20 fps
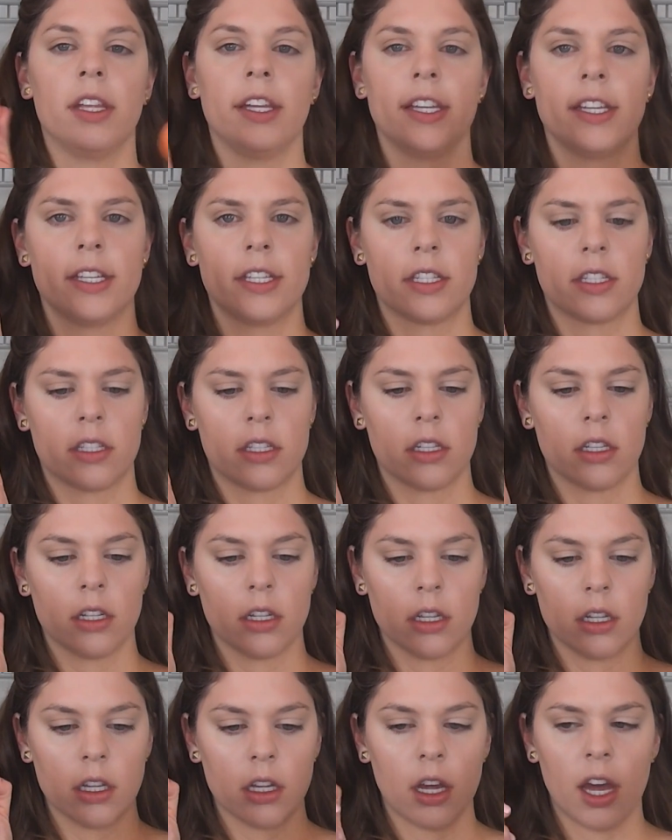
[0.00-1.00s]
this,
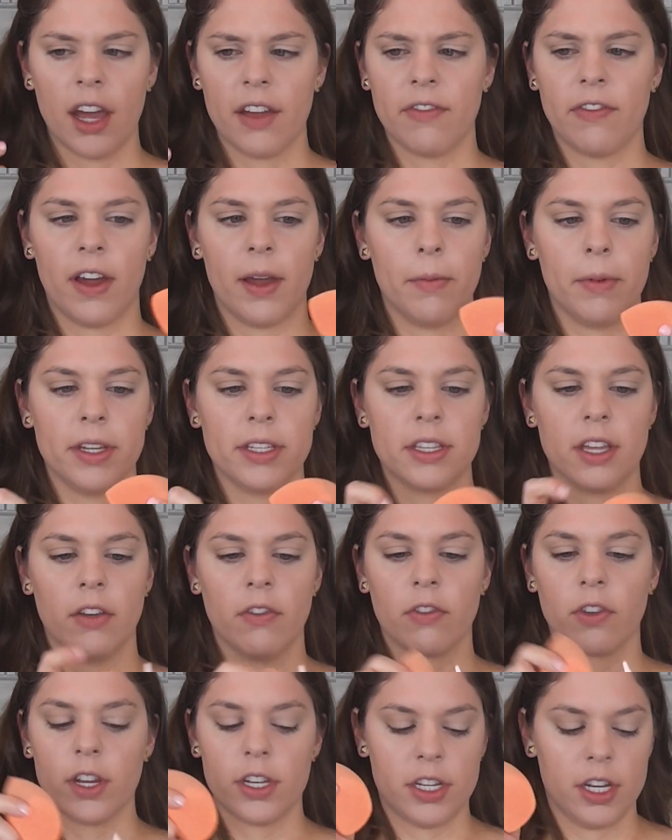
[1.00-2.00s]
I find
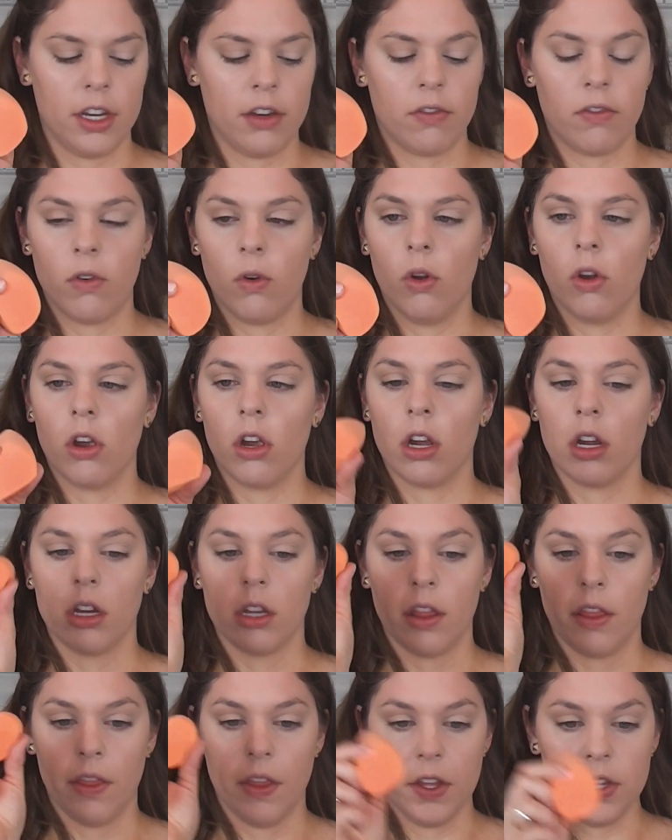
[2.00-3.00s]
myself reaching
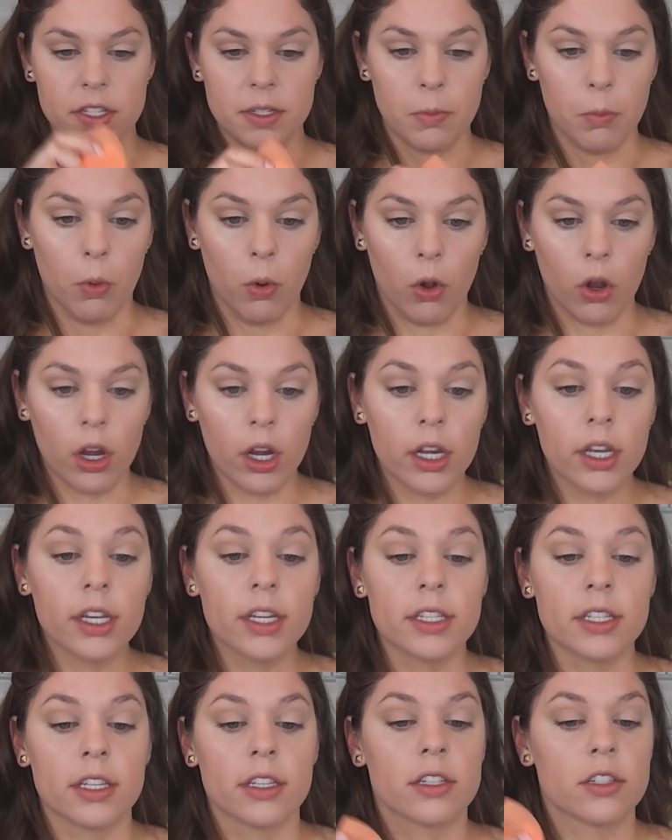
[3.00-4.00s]
for this more
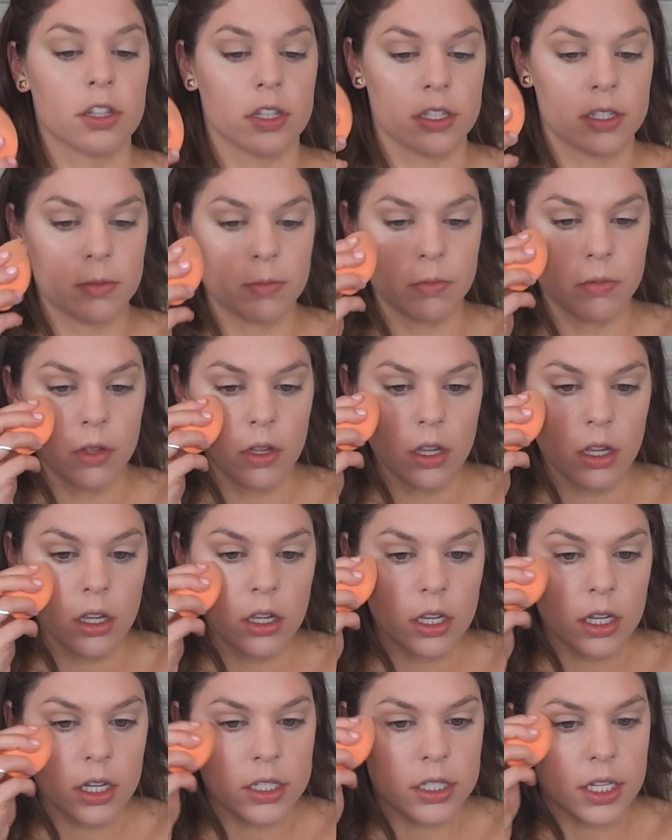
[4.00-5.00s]
because
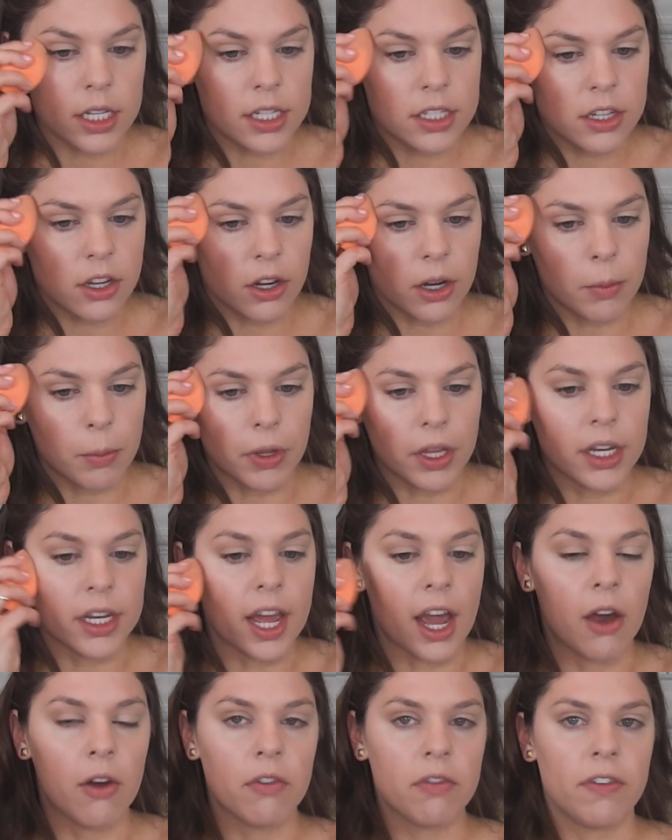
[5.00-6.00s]
it's easier to blend
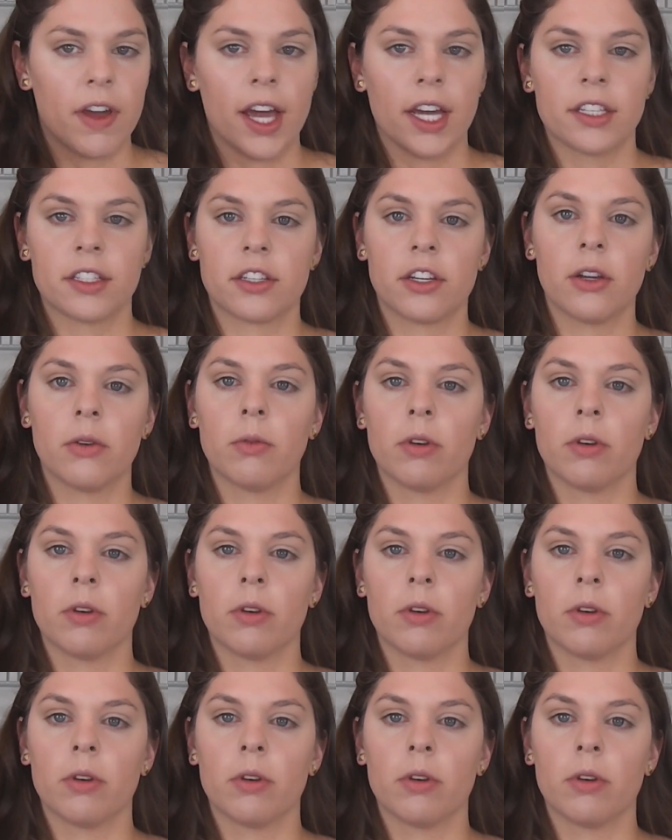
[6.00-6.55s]
out faster,